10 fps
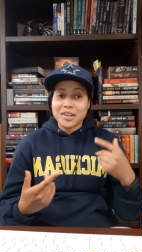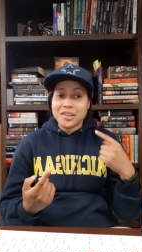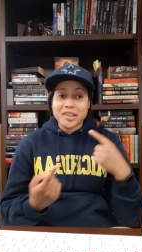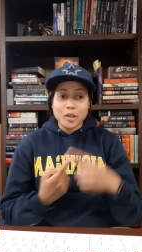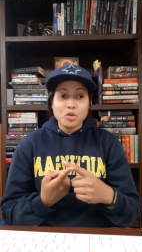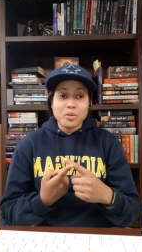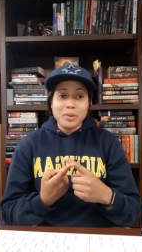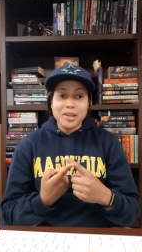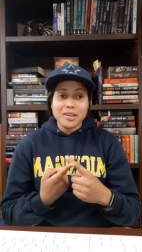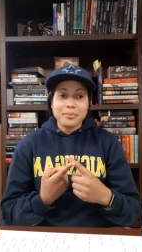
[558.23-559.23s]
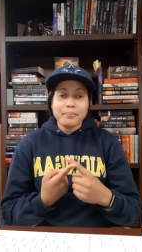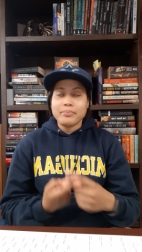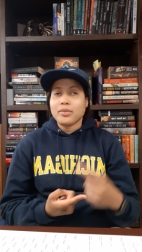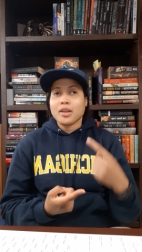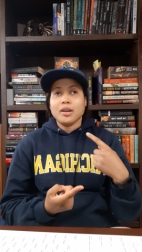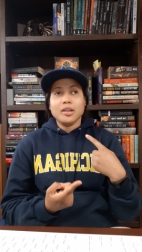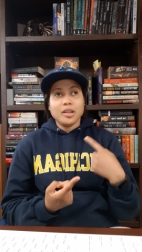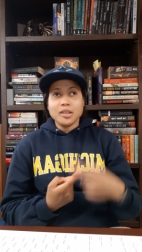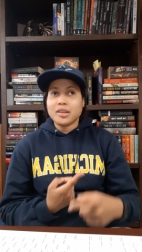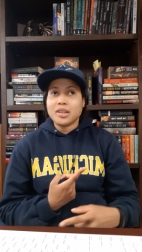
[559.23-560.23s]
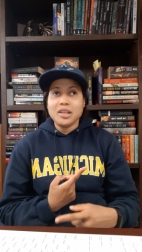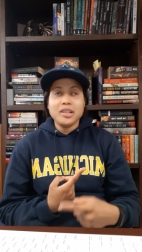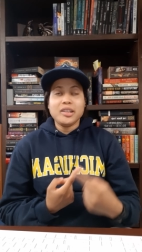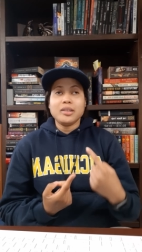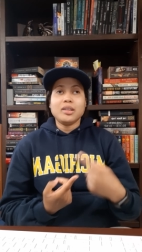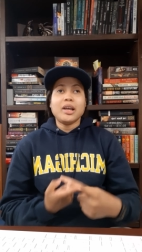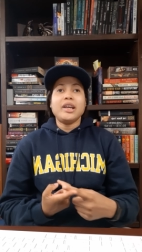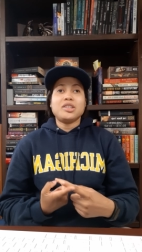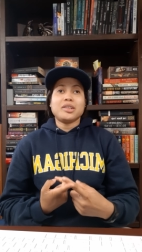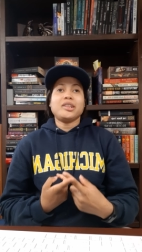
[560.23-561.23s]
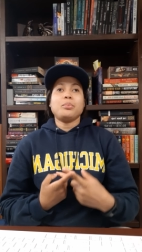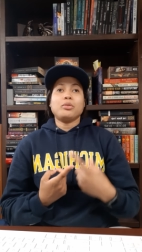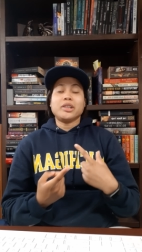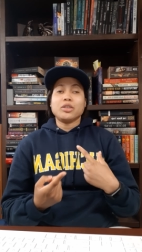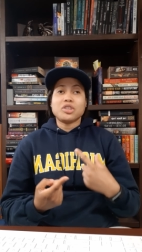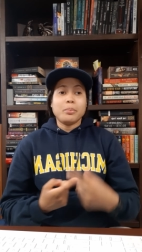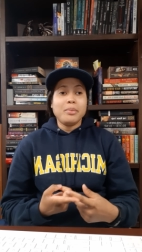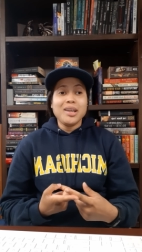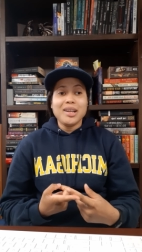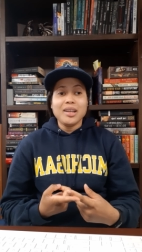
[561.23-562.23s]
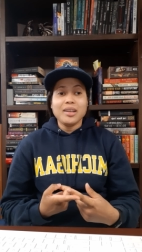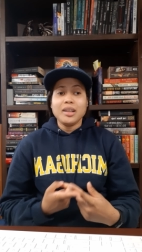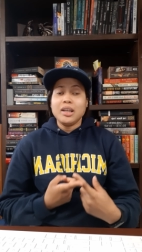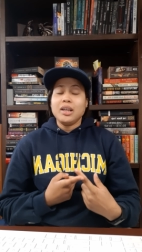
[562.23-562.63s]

Social media. Look these agents up on social media.